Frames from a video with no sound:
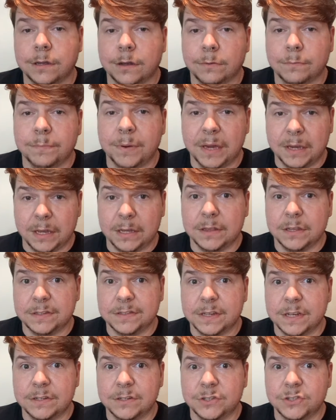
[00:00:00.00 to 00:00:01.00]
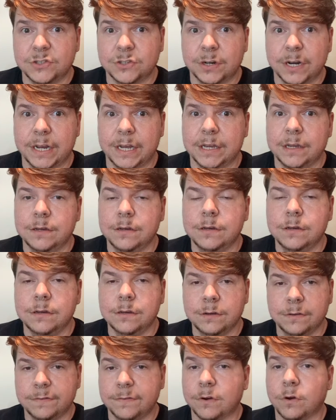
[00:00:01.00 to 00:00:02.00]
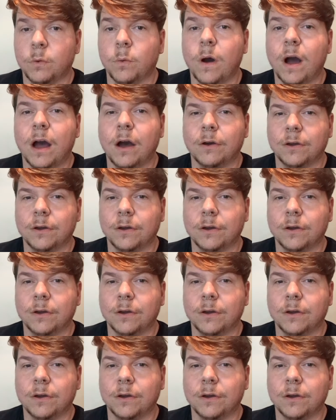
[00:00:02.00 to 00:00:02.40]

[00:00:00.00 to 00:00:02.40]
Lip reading: being in this industry for a while,